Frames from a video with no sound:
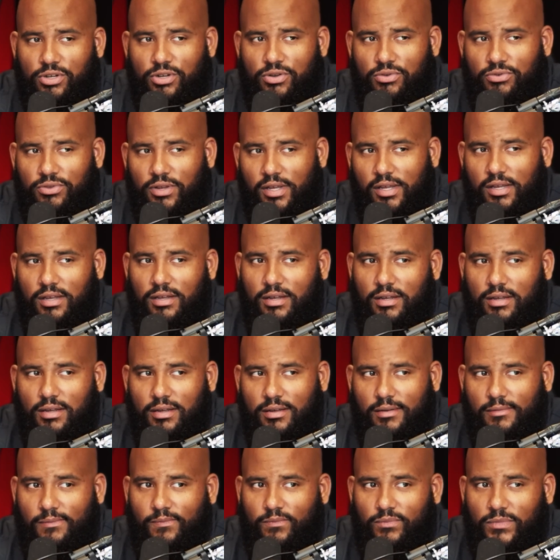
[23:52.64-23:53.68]
do you think?
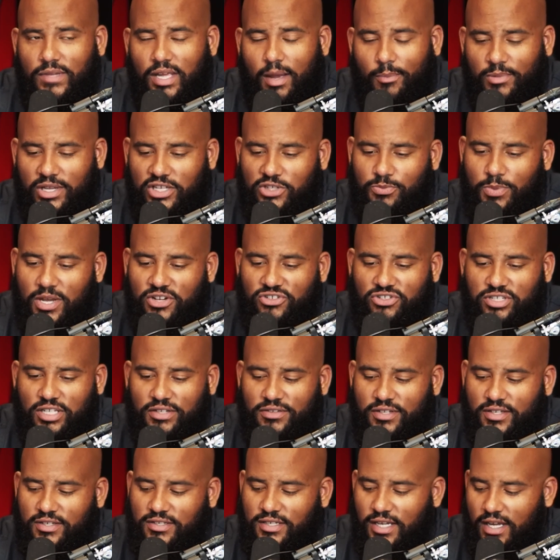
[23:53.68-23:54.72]
I mean, especially
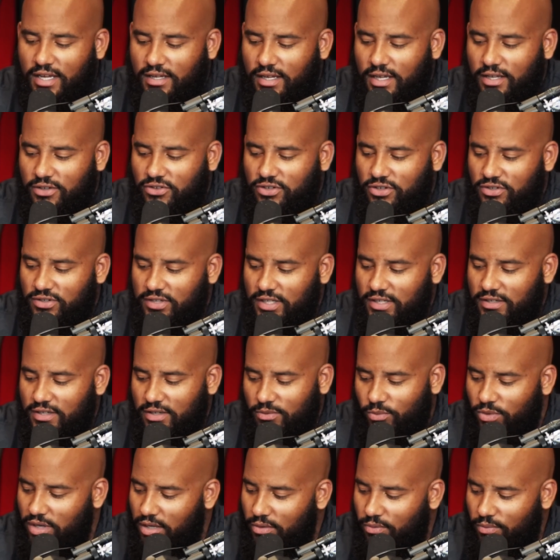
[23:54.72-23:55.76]
in this day and age, because
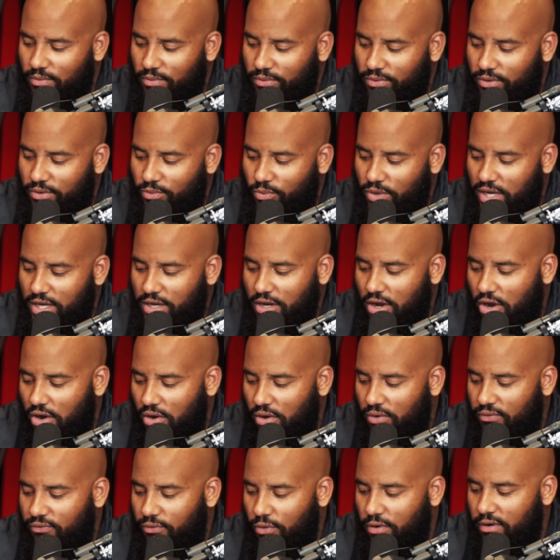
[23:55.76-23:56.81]
listen, we we
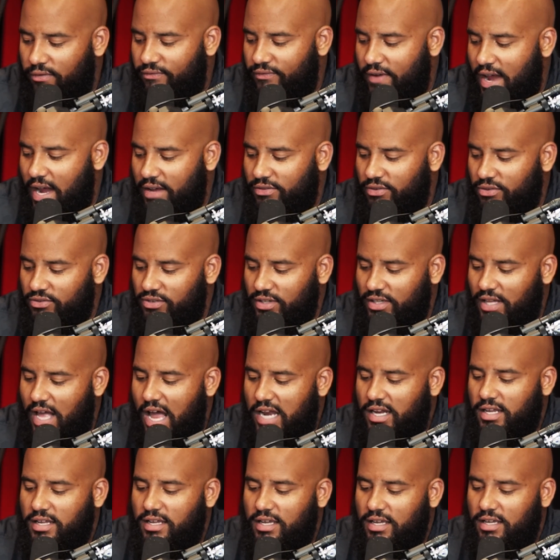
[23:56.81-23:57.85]
know for a fact there's a
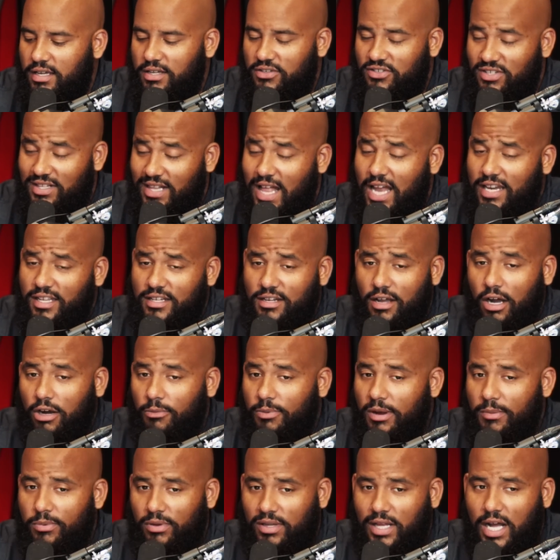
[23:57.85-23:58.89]
lot of kids, a lot of young
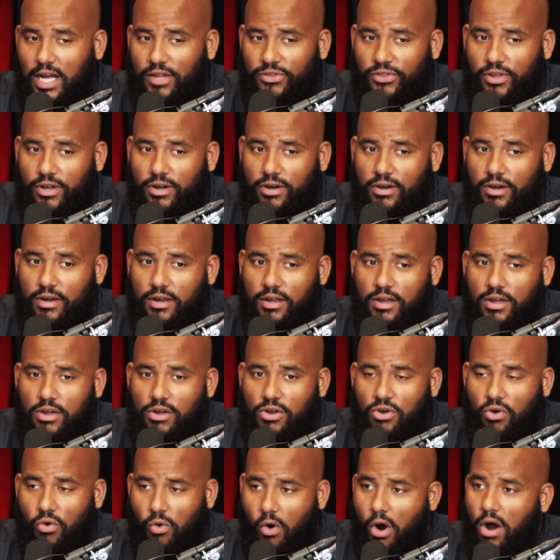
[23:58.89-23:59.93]
people out there
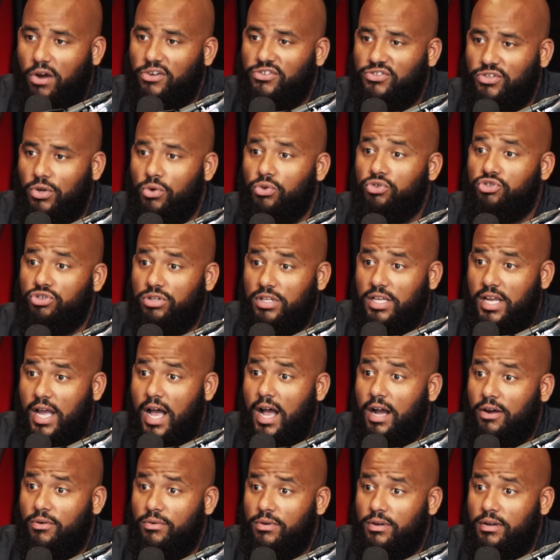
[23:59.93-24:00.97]
who are socially
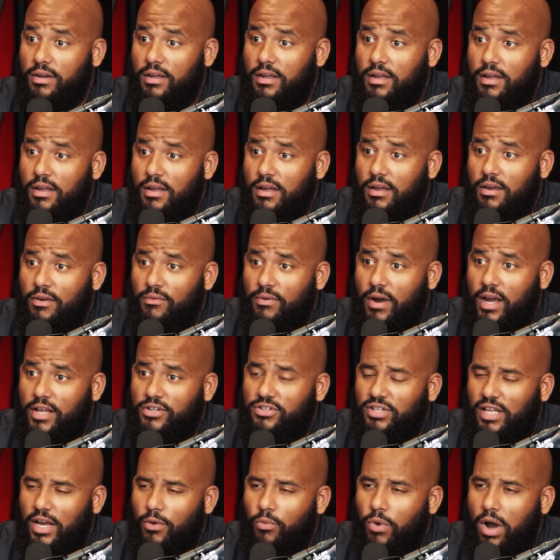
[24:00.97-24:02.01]
awkward, right?
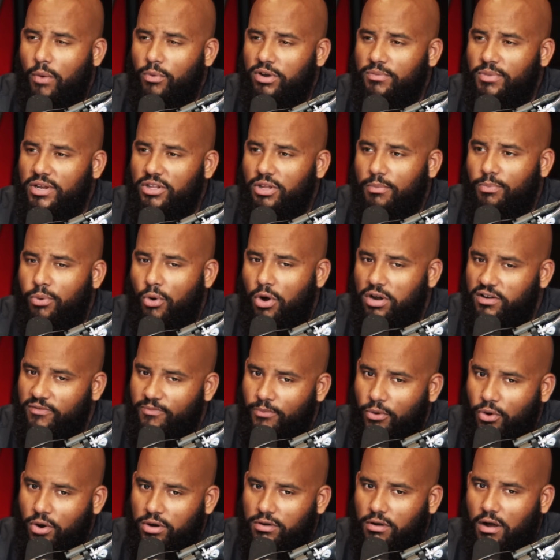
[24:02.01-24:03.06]
So, like, what would be the point of
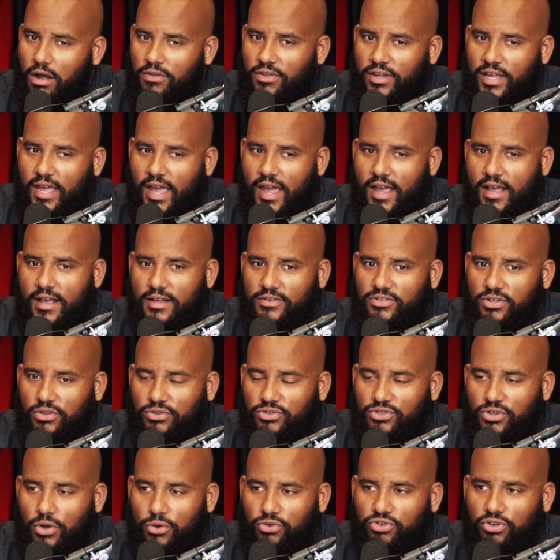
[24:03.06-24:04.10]
pouring all the gas on
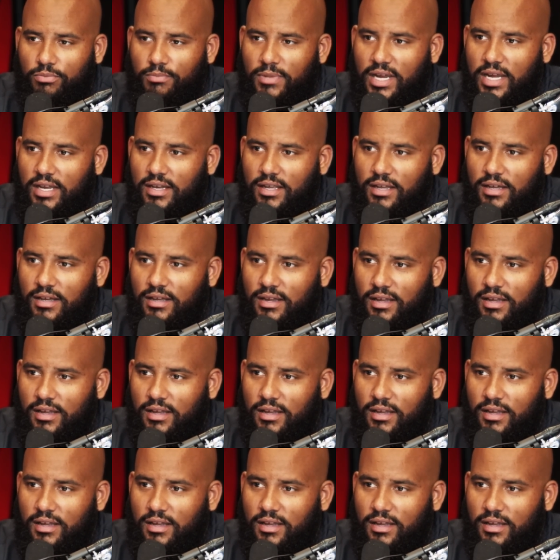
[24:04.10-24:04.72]
social media